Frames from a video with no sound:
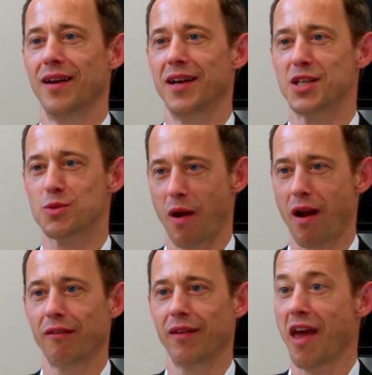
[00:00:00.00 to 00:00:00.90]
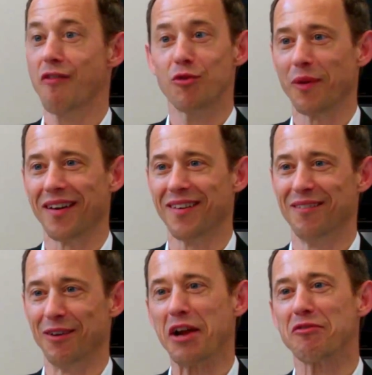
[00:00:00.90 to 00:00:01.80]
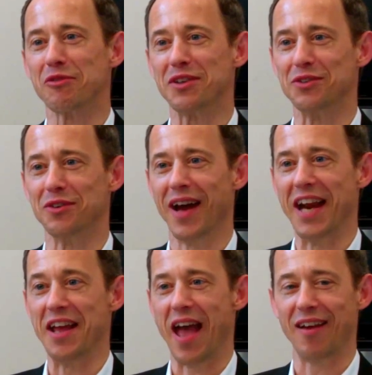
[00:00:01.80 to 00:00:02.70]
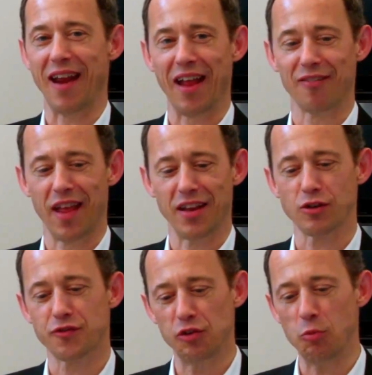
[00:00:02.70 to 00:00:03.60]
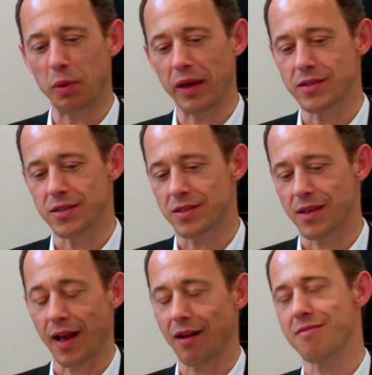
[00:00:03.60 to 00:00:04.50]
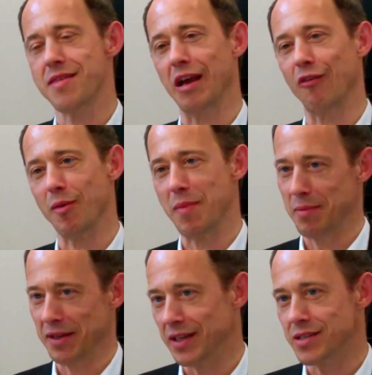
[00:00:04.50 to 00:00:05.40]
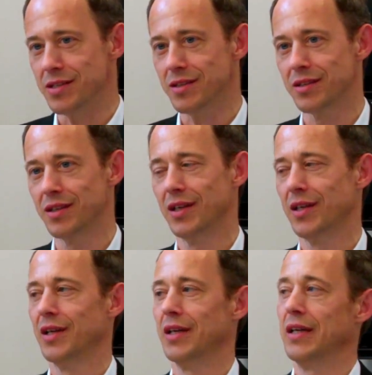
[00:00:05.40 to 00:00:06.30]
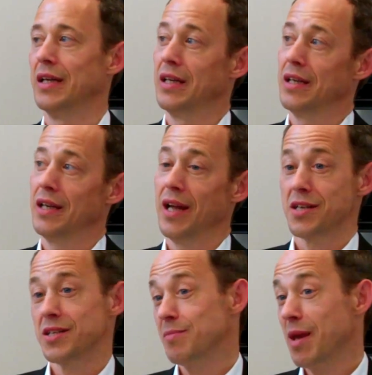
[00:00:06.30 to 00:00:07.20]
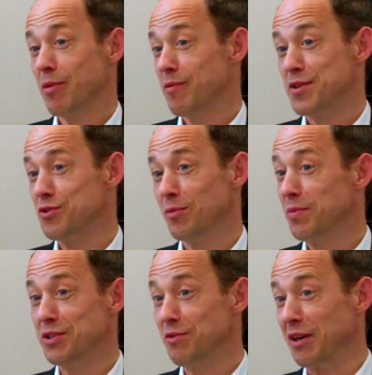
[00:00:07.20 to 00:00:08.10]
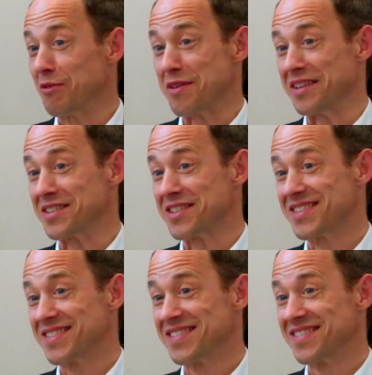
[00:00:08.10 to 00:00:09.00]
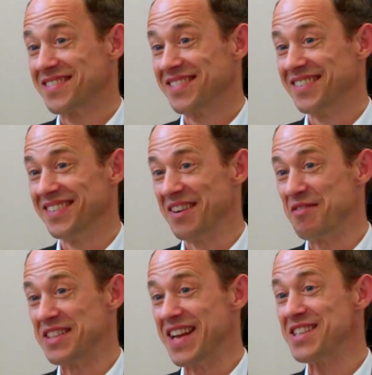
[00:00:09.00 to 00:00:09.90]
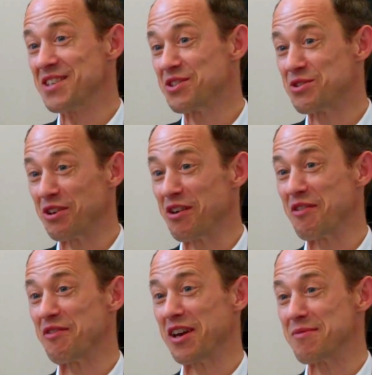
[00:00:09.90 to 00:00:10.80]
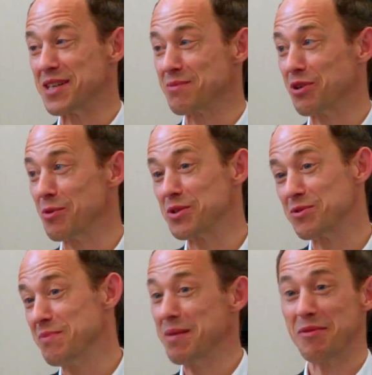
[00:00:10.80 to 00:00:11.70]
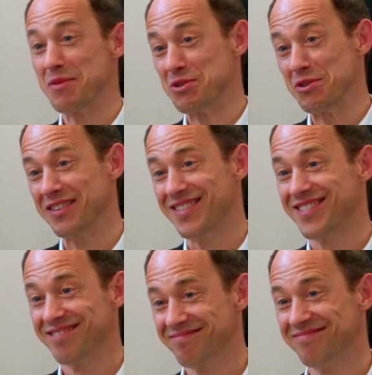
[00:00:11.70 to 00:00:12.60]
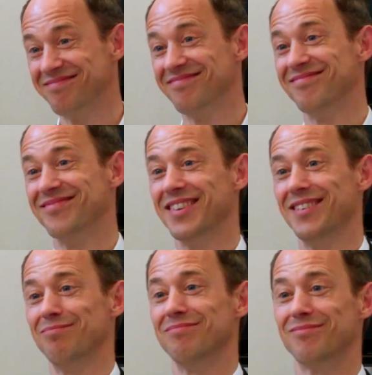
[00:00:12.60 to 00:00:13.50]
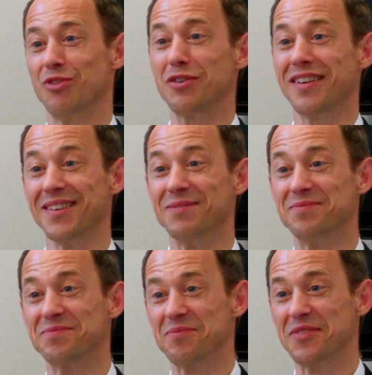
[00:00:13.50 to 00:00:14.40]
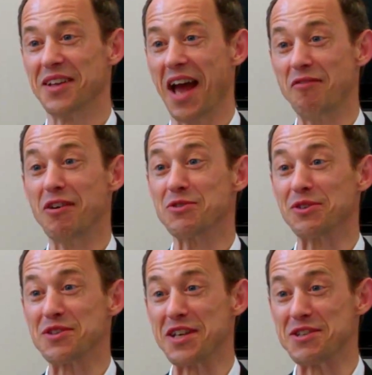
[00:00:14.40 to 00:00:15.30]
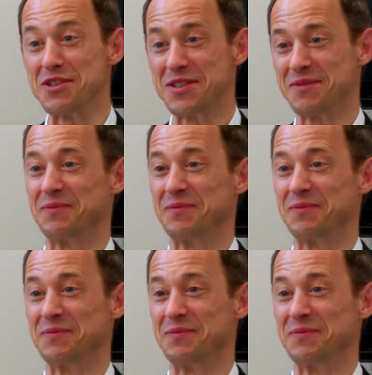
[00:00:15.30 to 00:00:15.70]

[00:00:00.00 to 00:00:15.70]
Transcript: inspiring everywhere, whatever we do. And in those few places that I can think of where maybe it isn't, actually maybe we shouldn't be doing those things. If it doesn't serve a value-based purpose, maybe we shouldn't work there, have those organizations.